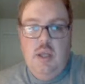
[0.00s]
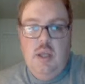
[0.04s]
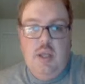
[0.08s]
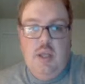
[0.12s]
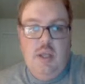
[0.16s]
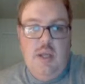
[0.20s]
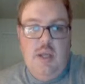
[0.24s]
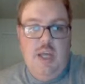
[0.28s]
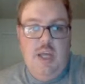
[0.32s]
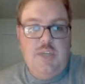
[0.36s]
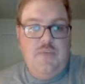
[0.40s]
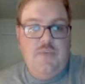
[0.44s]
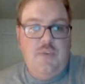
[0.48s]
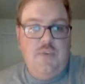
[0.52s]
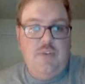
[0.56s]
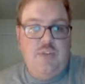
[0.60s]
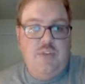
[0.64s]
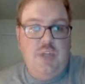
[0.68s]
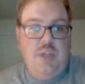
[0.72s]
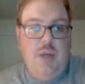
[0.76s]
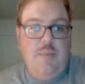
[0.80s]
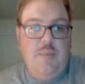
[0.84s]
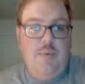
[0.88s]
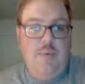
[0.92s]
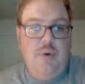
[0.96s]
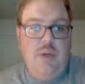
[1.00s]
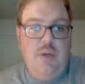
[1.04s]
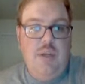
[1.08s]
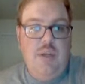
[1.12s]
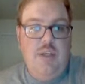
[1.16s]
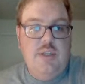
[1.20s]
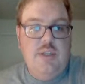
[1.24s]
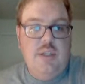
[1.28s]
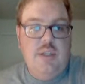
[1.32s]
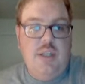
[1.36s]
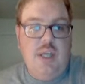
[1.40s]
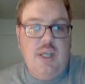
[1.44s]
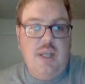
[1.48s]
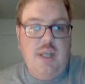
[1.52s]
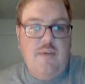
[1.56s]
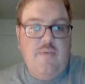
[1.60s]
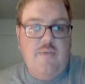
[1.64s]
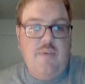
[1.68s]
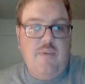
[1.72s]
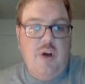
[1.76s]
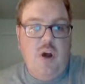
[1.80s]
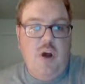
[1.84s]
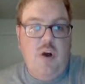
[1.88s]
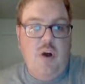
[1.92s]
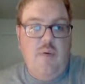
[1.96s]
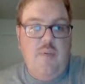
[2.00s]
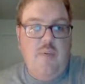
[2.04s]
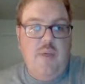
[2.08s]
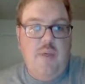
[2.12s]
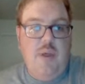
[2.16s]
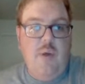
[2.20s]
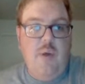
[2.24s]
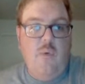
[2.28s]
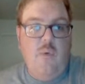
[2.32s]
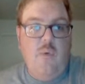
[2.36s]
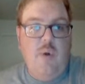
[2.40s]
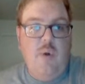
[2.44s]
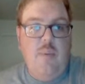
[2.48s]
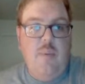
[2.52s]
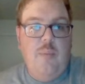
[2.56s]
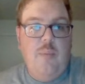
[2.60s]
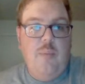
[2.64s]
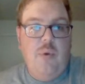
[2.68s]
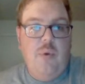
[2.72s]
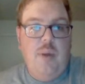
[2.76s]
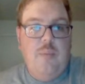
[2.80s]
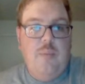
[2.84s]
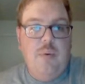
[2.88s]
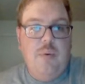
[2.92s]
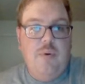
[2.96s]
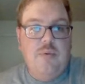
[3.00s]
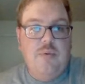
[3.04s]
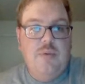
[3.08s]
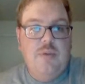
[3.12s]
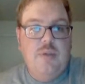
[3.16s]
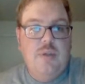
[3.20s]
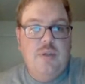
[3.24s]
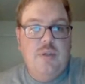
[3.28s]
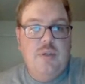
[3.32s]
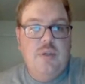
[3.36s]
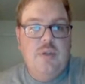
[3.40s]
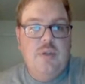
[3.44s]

Yes, for some reason, they involved the Grim Reapers.